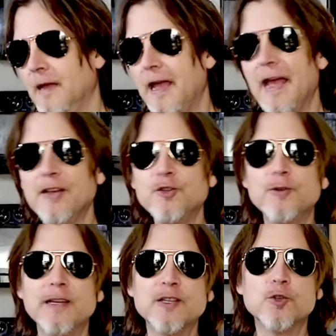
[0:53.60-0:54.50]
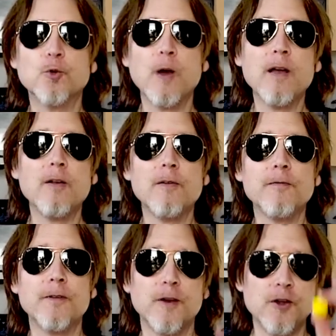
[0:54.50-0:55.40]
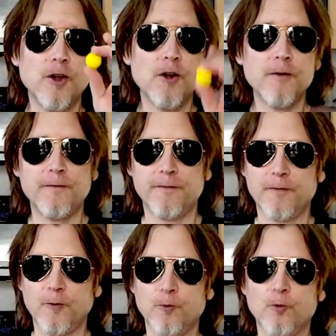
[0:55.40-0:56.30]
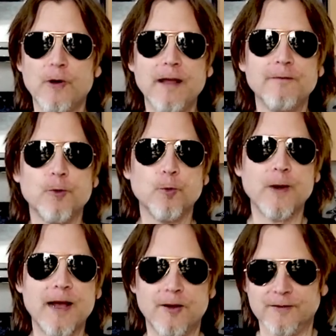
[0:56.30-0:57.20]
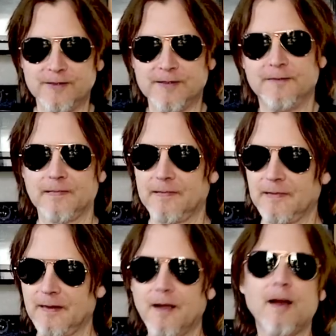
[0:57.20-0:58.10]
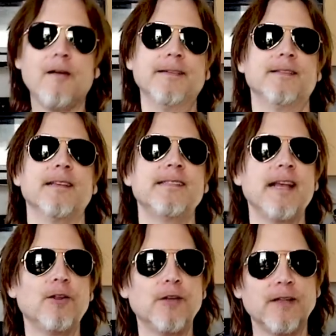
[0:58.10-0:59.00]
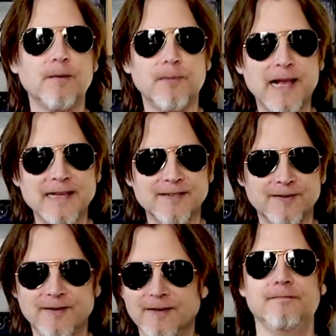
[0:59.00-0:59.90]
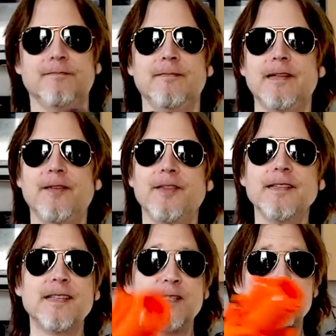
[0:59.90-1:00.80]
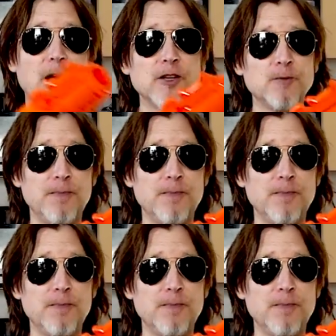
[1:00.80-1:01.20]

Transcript: and you get twelve Nerf Rival rounds. All right, so let's take a look at the blaster. Now this is much